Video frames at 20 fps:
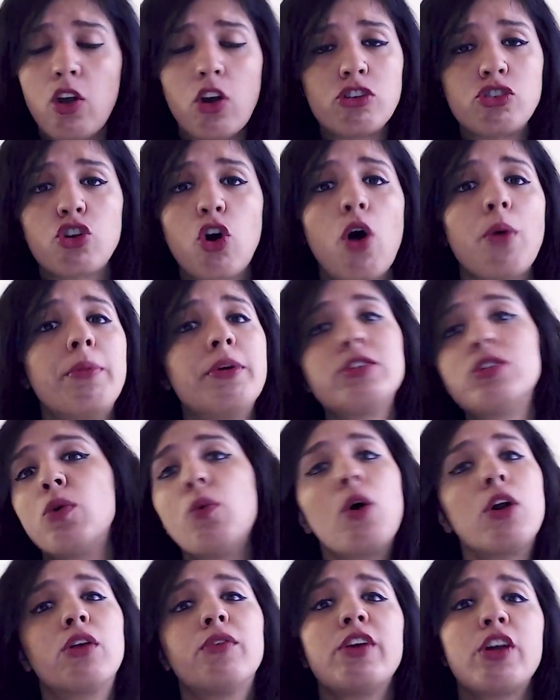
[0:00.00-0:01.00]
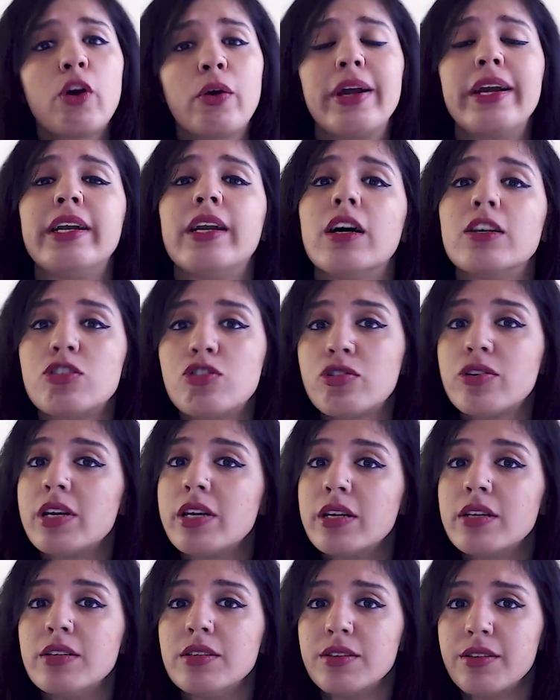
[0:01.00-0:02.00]
job is or whatever your industry
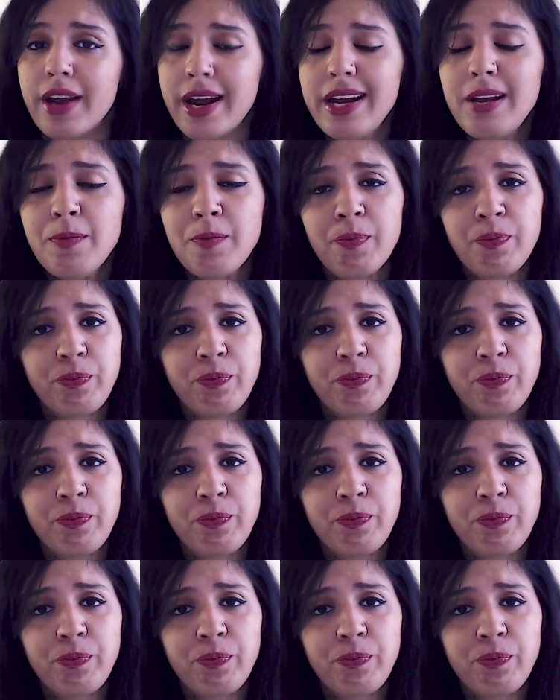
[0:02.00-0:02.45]
is, right?